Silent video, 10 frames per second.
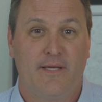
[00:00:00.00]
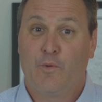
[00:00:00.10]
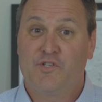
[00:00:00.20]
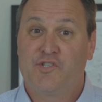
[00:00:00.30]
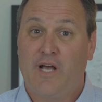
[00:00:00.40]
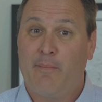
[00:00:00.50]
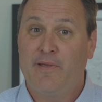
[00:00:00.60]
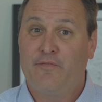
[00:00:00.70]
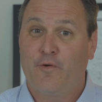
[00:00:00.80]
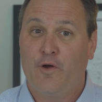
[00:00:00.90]
When
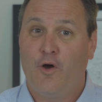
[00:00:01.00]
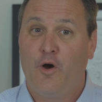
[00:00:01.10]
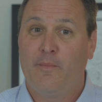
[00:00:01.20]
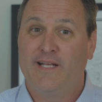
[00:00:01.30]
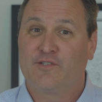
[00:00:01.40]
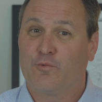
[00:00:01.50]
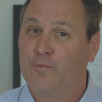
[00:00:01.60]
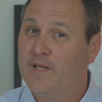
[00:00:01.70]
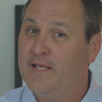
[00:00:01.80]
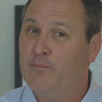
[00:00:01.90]
shopping for a home, it's
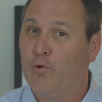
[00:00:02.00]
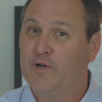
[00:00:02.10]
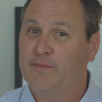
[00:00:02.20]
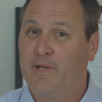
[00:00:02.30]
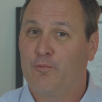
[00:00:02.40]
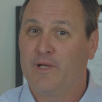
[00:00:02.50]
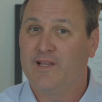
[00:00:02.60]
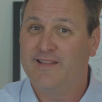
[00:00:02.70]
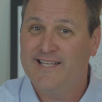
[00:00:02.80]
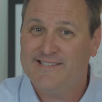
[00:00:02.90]
really important to be
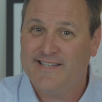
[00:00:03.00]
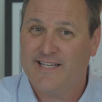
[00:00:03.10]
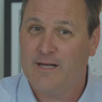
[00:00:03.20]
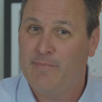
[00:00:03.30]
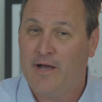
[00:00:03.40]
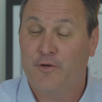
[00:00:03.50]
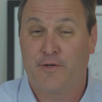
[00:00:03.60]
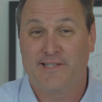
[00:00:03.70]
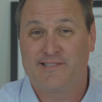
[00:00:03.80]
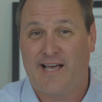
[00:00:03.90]
realistic about your
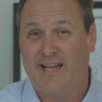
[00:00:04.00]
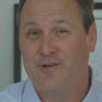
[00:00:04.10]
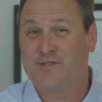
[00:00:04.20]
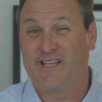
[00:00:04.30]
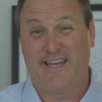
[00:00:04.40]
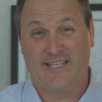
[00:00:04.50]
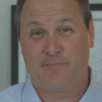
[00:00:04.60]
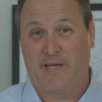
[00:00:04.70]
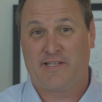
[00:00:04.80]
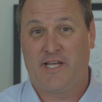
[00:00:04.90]
desires and
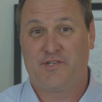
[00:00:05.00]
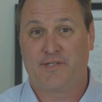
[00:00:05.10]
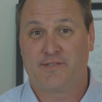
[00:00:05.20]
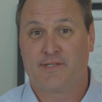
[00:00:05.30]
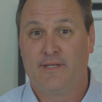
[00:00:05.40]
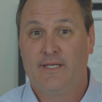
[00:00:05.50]
expectations.